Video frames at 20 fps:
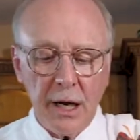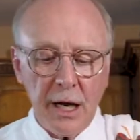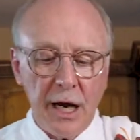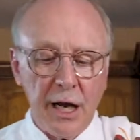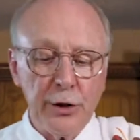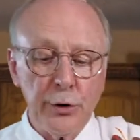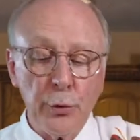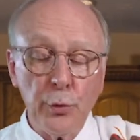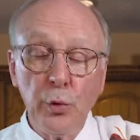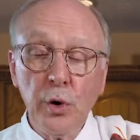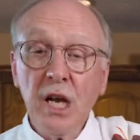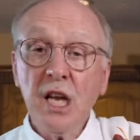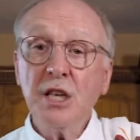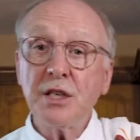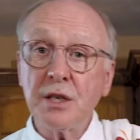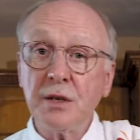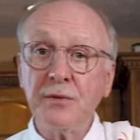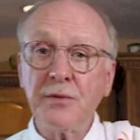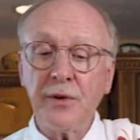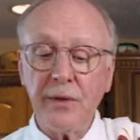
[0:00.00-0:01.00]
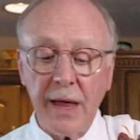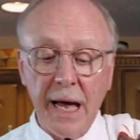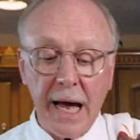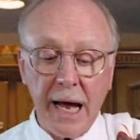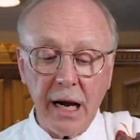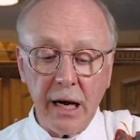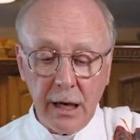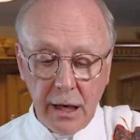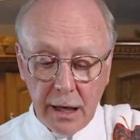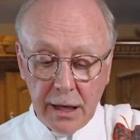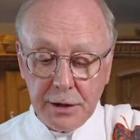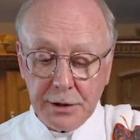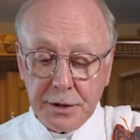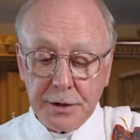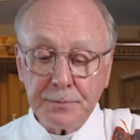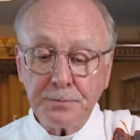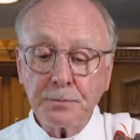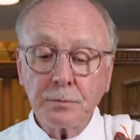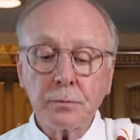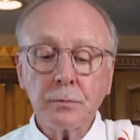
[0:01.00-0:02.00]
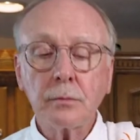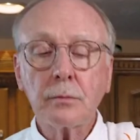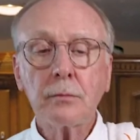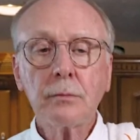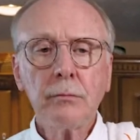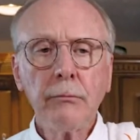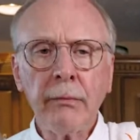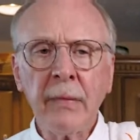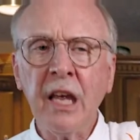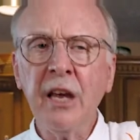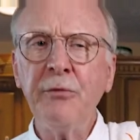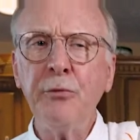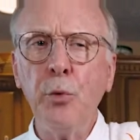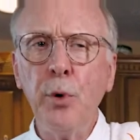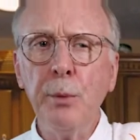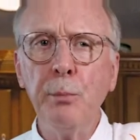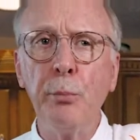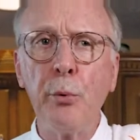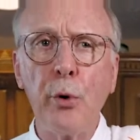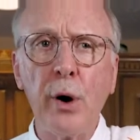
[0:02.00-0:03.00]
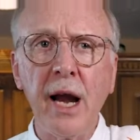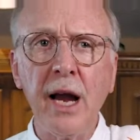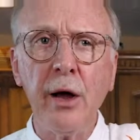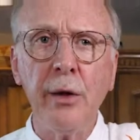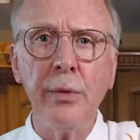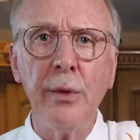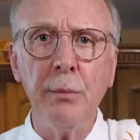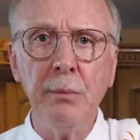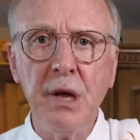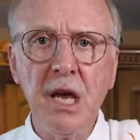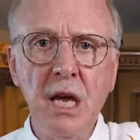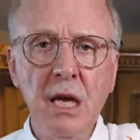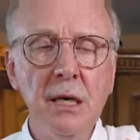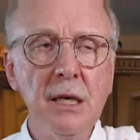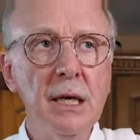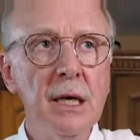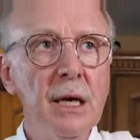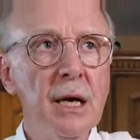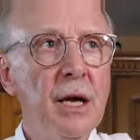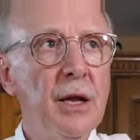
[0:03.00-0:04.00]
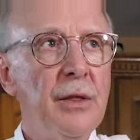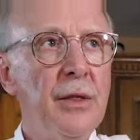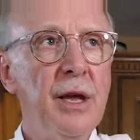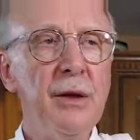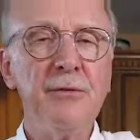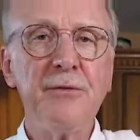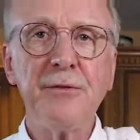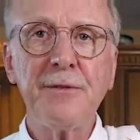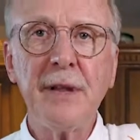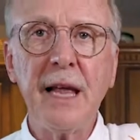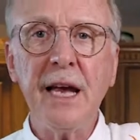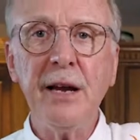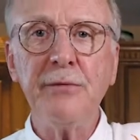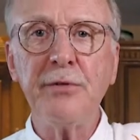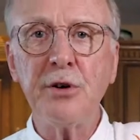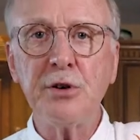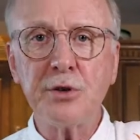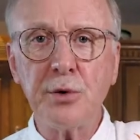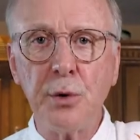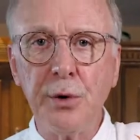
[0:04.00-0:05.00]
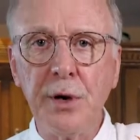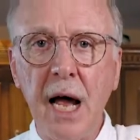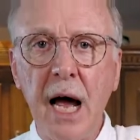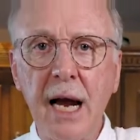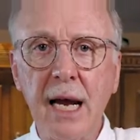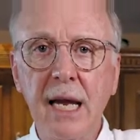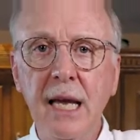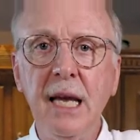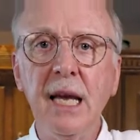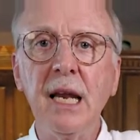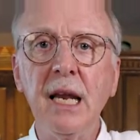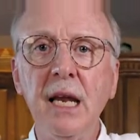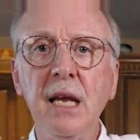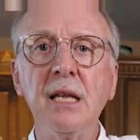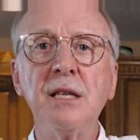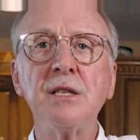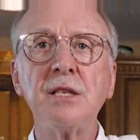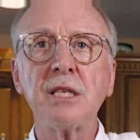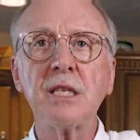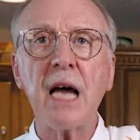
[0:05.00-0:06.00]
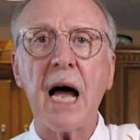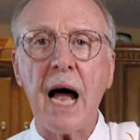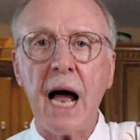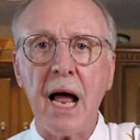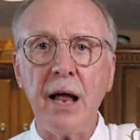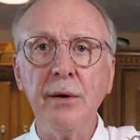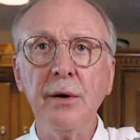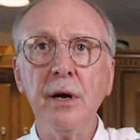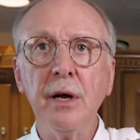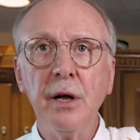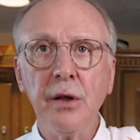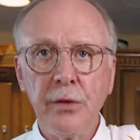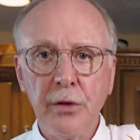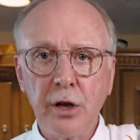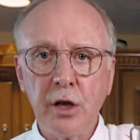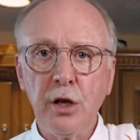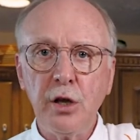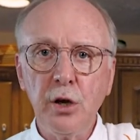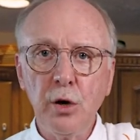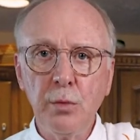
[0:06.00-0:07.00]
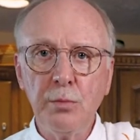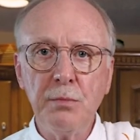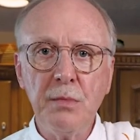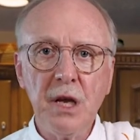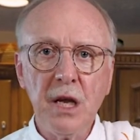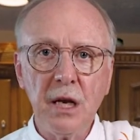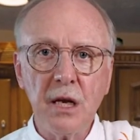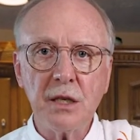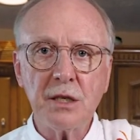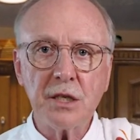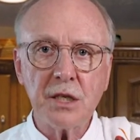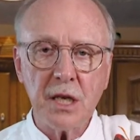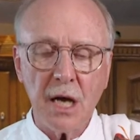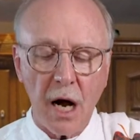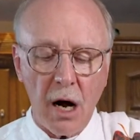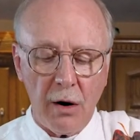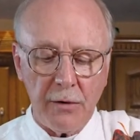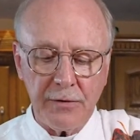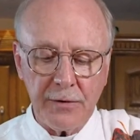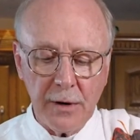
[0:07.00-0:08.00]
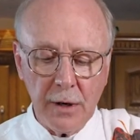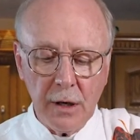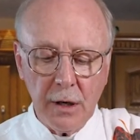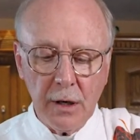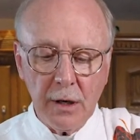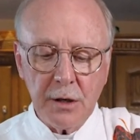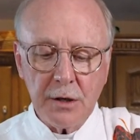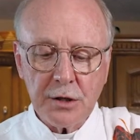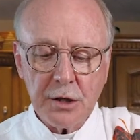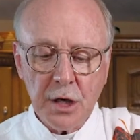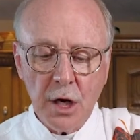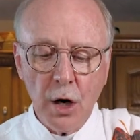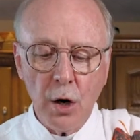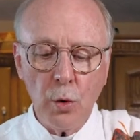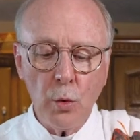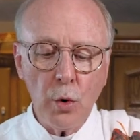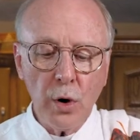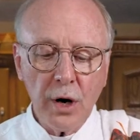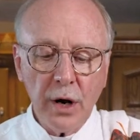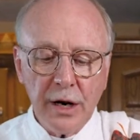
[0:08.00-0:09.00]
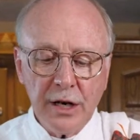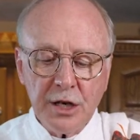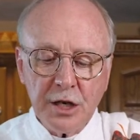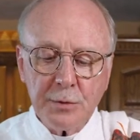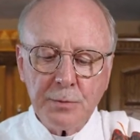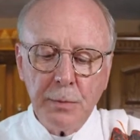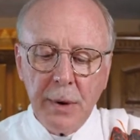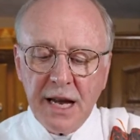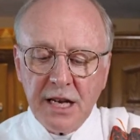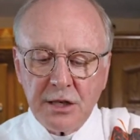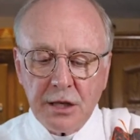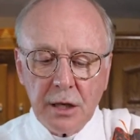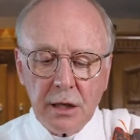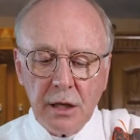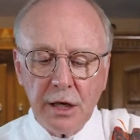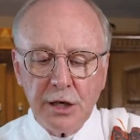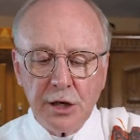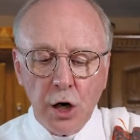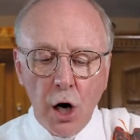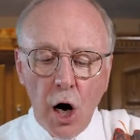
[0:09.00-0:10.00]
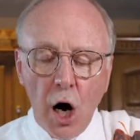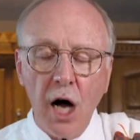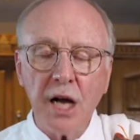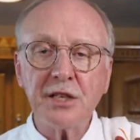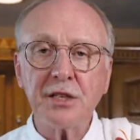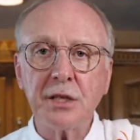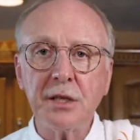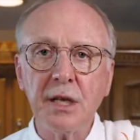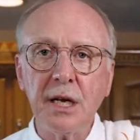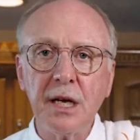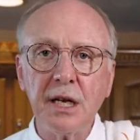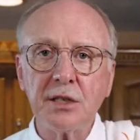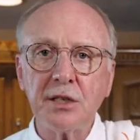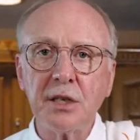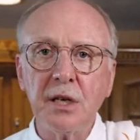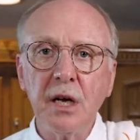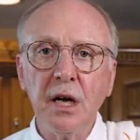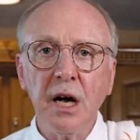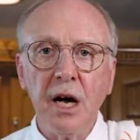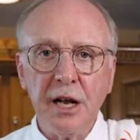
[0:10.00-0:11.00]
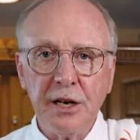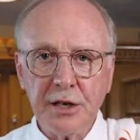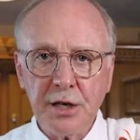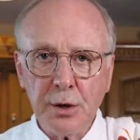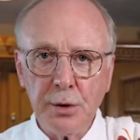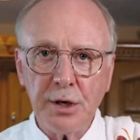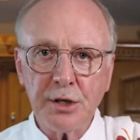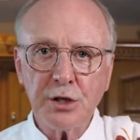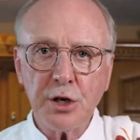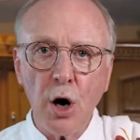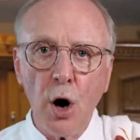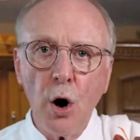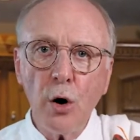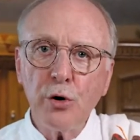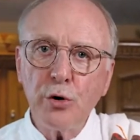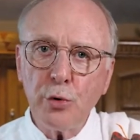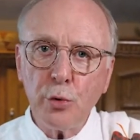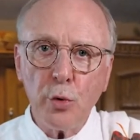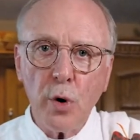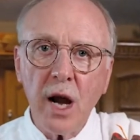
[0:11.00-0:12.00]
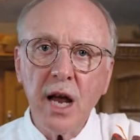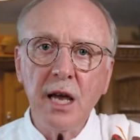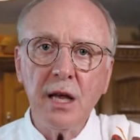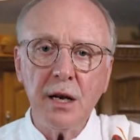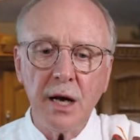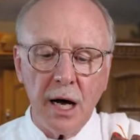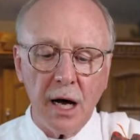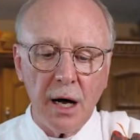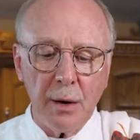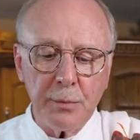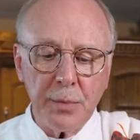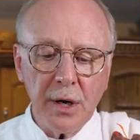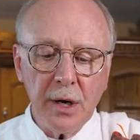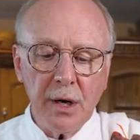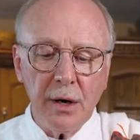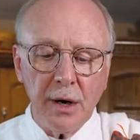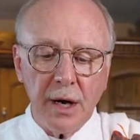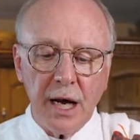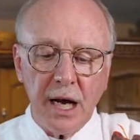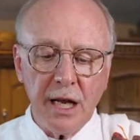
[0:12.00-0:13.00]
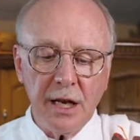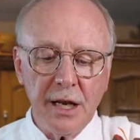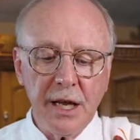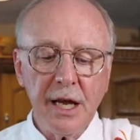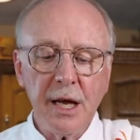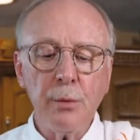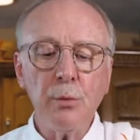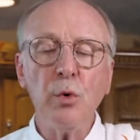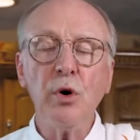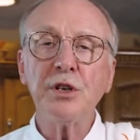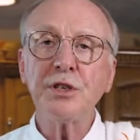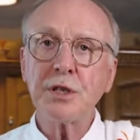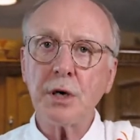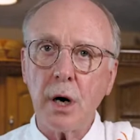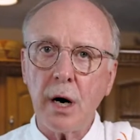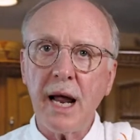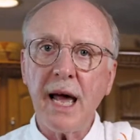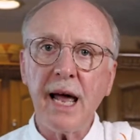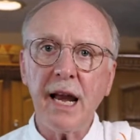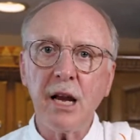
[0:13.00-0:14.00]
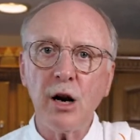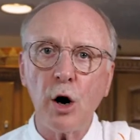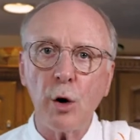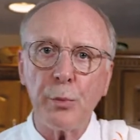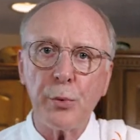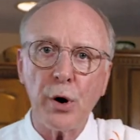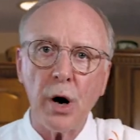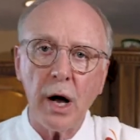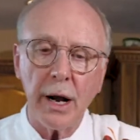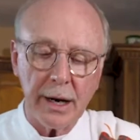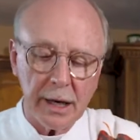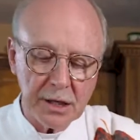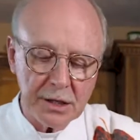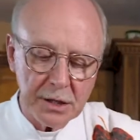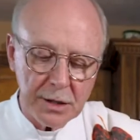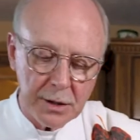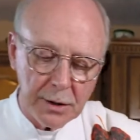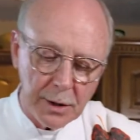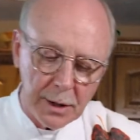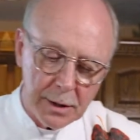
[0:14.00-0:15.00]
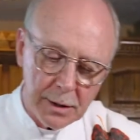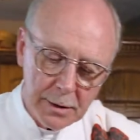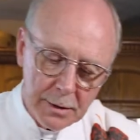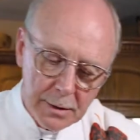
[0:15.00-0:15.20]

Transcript: And the reason for that is if we brown the meat, then flavors will not get inside the cube meat itself. So we're gonna just basically toss this until it's all grayed up and then we'll start adding our products to it.